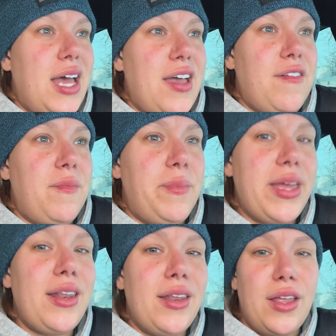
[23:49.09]
I've
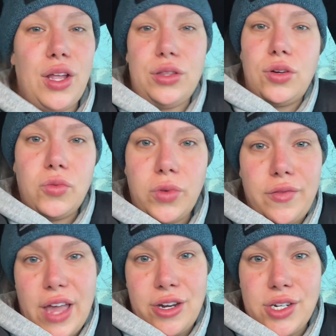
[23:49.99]
been lone
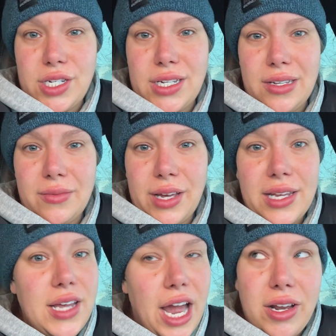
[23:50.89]
wolf energy my
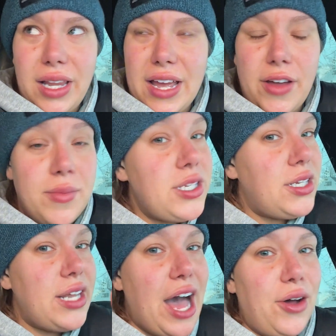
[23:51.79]
entire life up
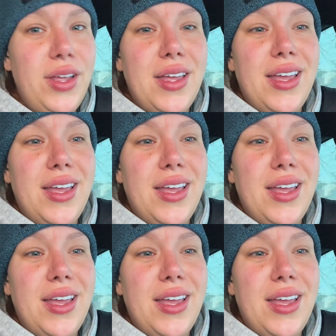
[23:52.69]
until now.